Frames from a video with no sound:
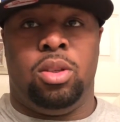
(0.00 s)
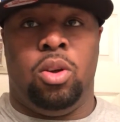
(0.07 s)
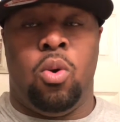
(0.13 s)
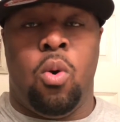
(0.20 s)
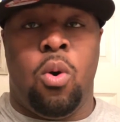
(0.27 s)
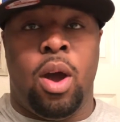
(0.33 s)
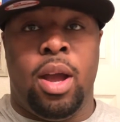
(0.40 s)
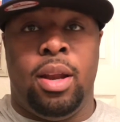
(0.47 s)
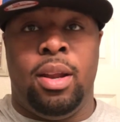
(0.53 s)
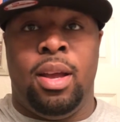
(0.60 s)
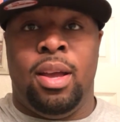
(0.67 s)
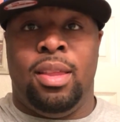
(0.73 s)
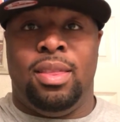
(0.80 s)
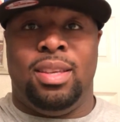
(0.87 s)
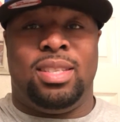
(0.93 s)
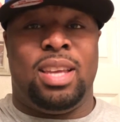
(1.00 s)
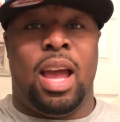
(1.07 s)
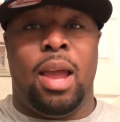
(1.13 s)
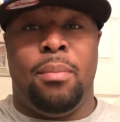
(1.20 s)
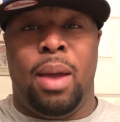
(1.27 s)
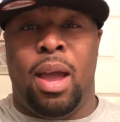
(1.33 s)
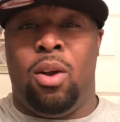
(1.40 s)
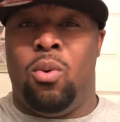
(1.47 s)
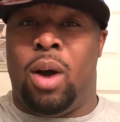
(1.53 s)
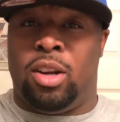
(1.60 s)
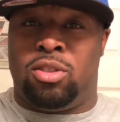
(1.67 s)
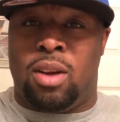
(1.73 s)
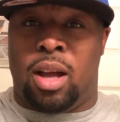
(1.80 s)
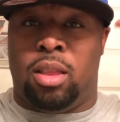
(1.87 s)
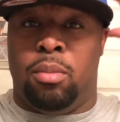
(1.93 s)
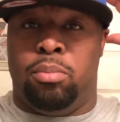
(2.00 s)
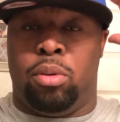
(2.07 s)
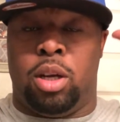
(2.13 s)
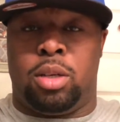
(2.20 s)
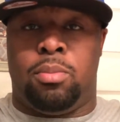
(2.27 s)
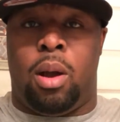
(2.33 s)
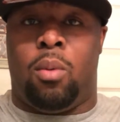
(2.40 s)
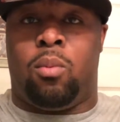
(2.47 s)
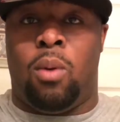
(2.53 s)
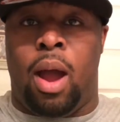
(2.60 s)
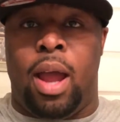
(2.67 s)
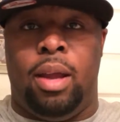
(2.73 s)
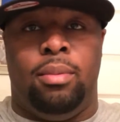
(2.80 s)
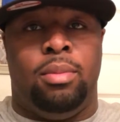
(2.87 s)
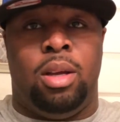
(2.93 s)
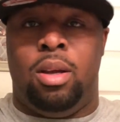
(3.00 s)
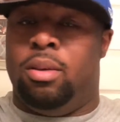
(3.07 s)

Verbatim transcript: going the same angle I tried to brush my right,